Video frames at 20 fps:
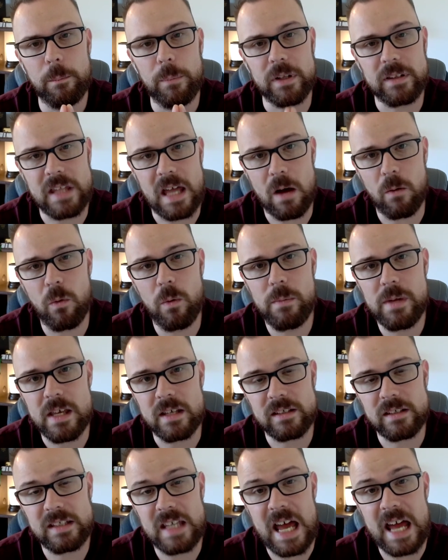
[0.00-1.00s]
But that will be
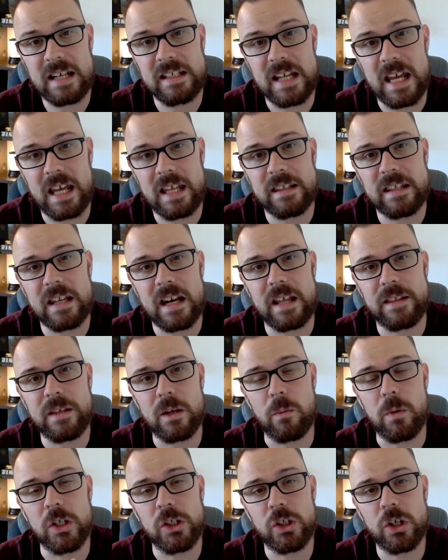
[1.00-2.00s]
a sad day that I
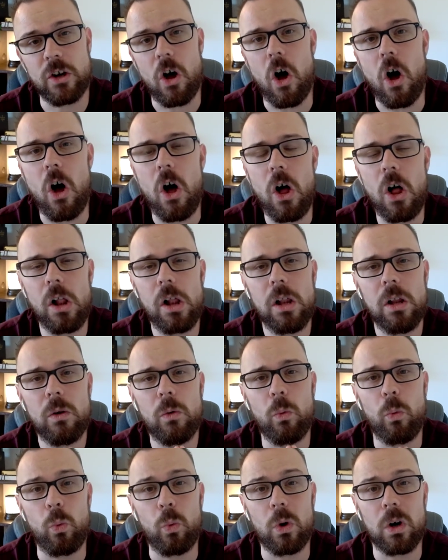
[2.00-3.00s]
think we should all
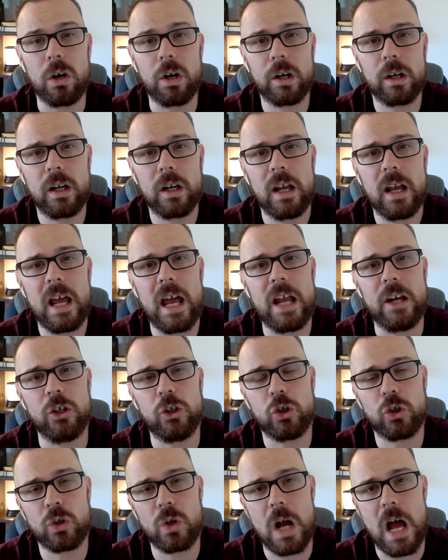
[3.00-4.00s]
work
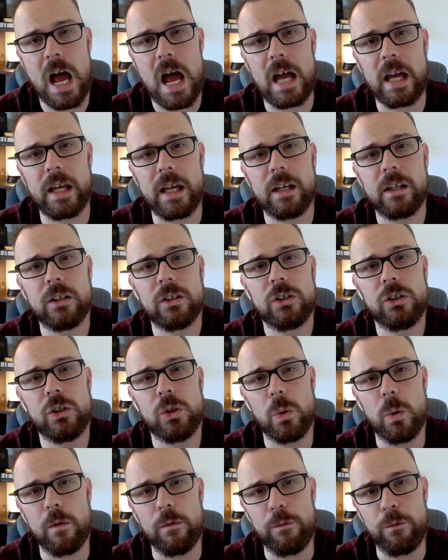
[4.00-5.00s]
and try
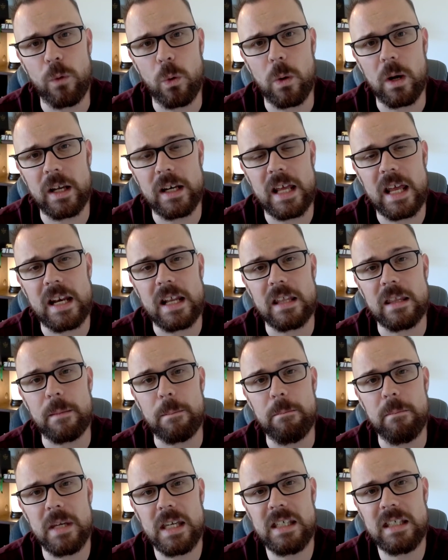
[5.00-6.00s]
to avoid. And in the
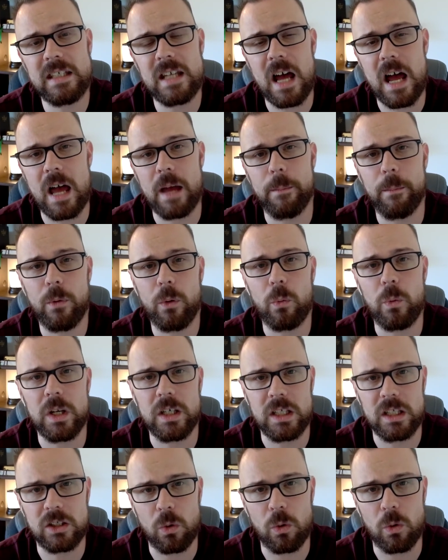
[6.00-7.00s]
meantime, we
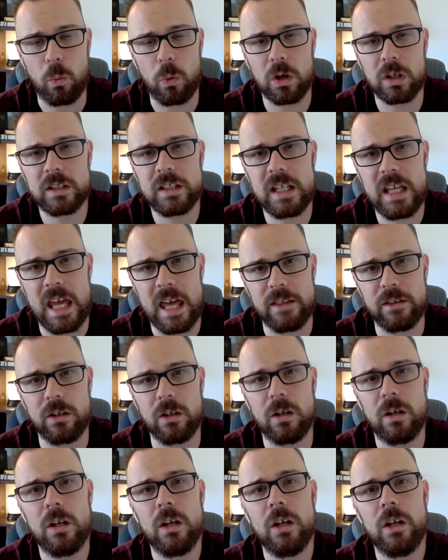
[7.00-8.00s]
need to work
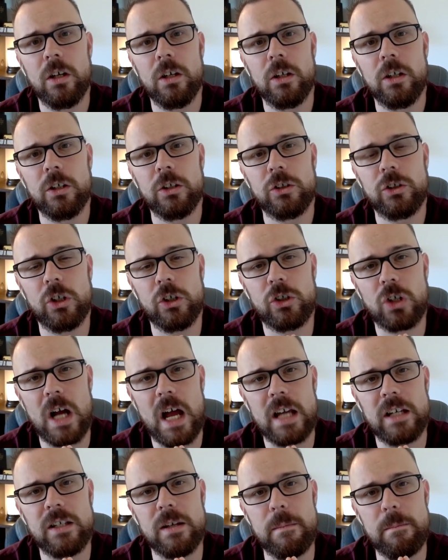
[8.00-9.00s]
together to
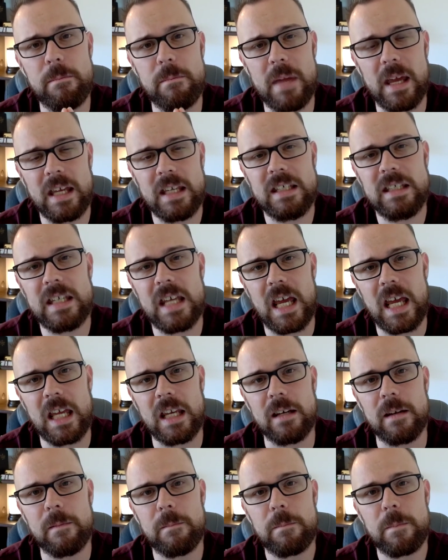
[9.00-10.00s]
try to
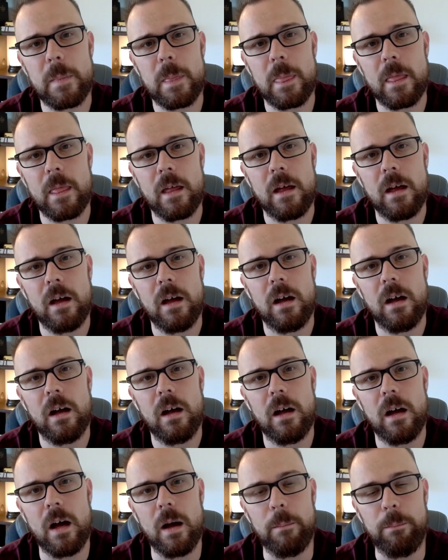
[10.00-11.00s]
maintain
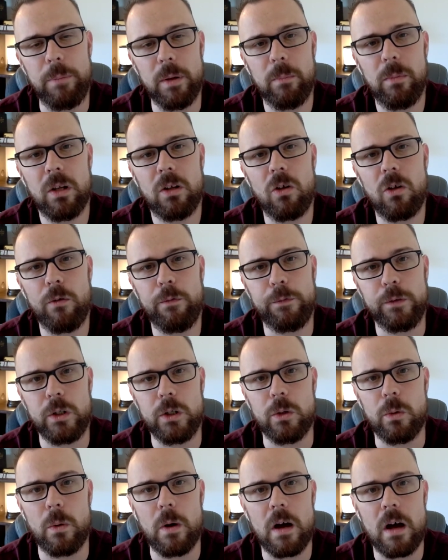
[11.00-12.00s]
a biblical
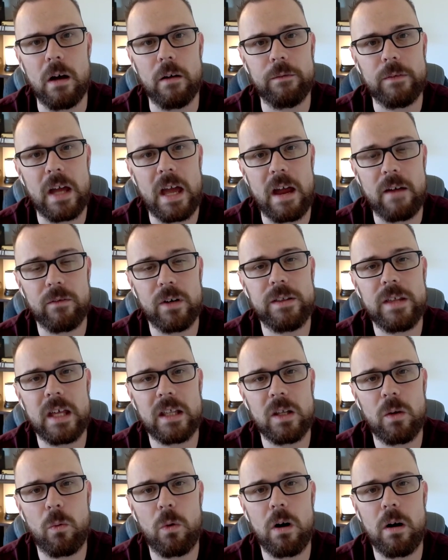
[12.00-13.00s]
view of
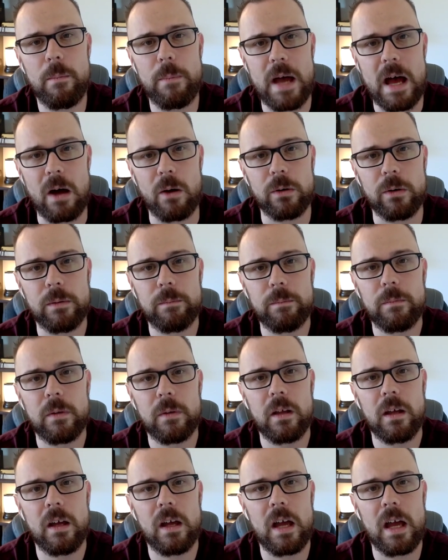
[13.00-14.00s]
everything that we're about
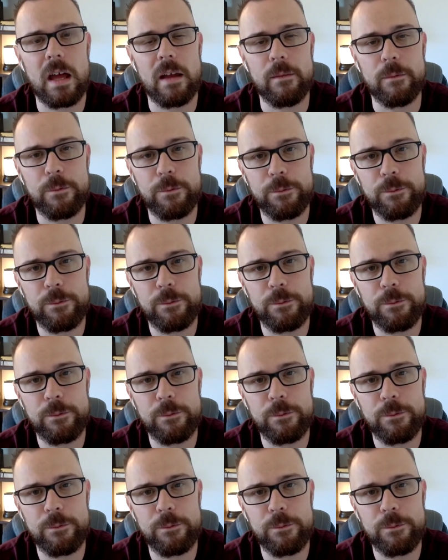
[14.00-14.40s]
and